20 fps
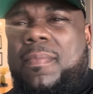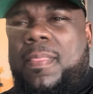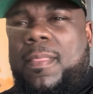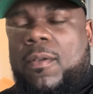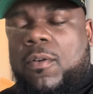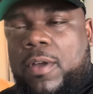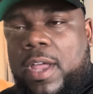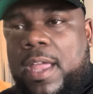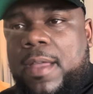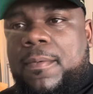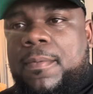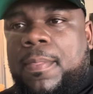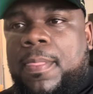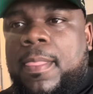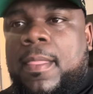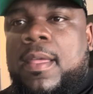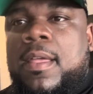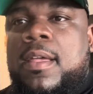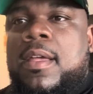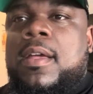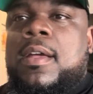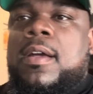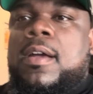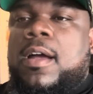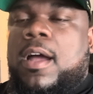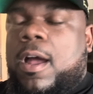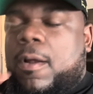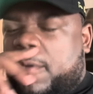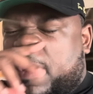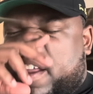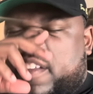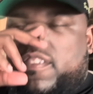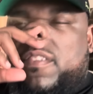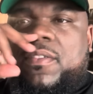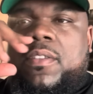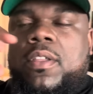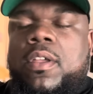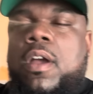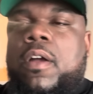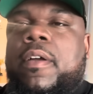Okay? All right.
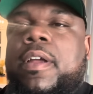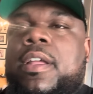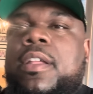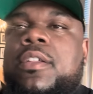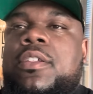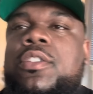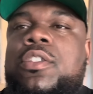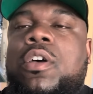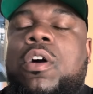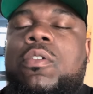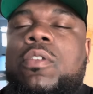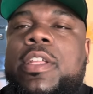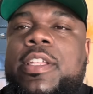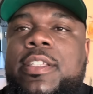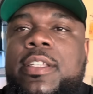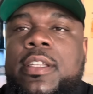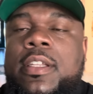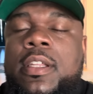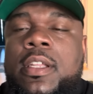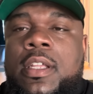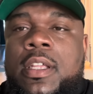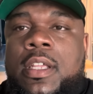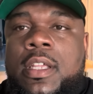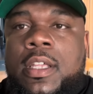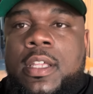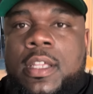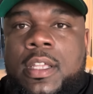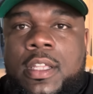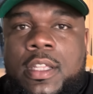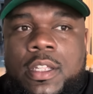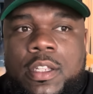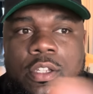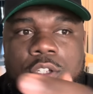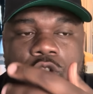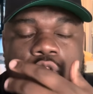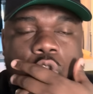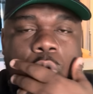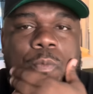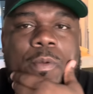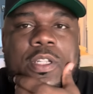All right. So listen,
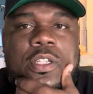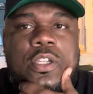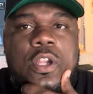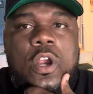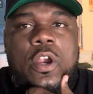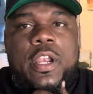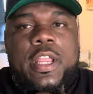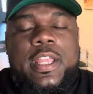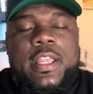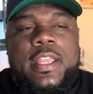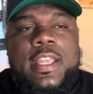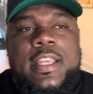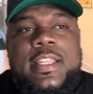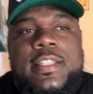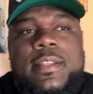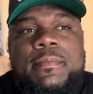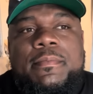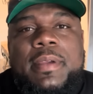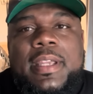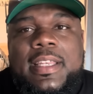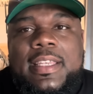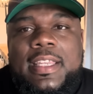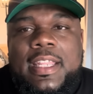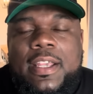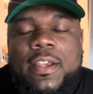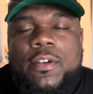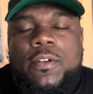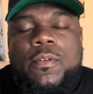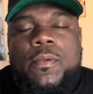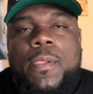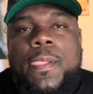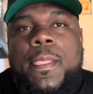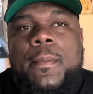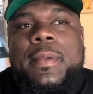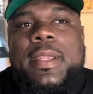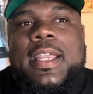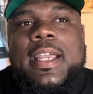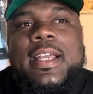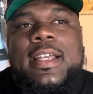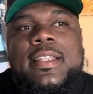Chuma starting is a big deal
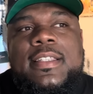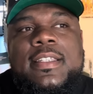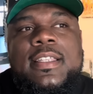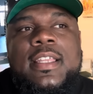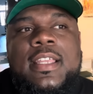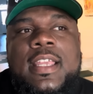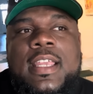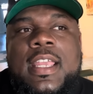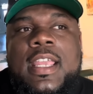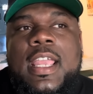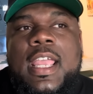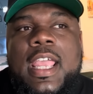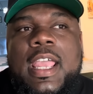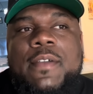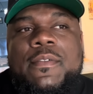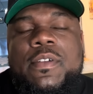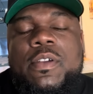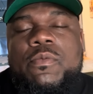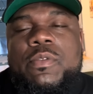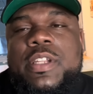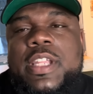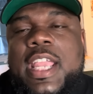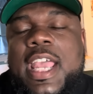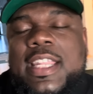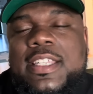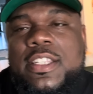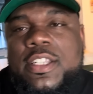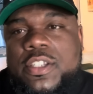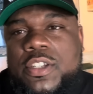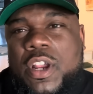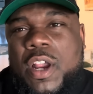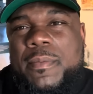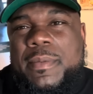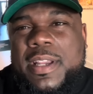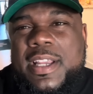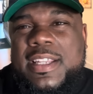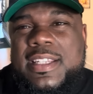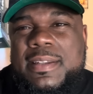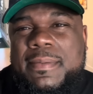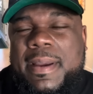because and when he has to start
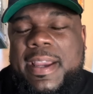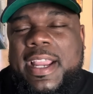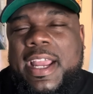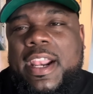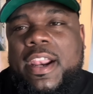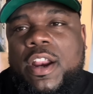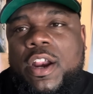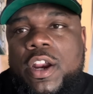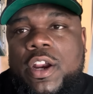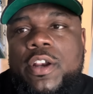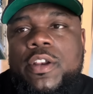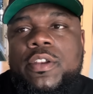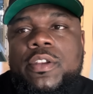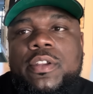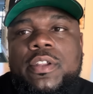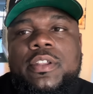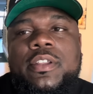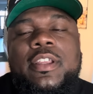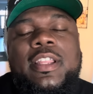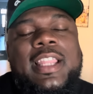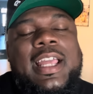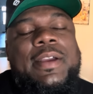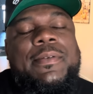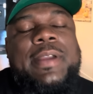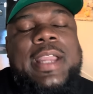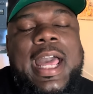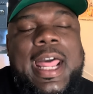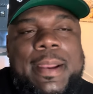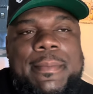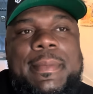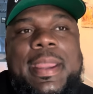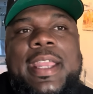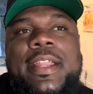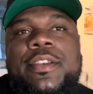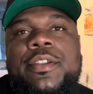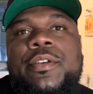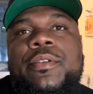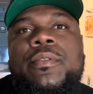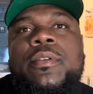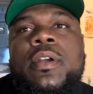because somebody got hurt, you're like, we got to make
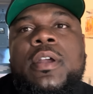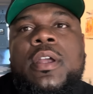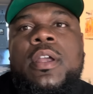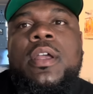do.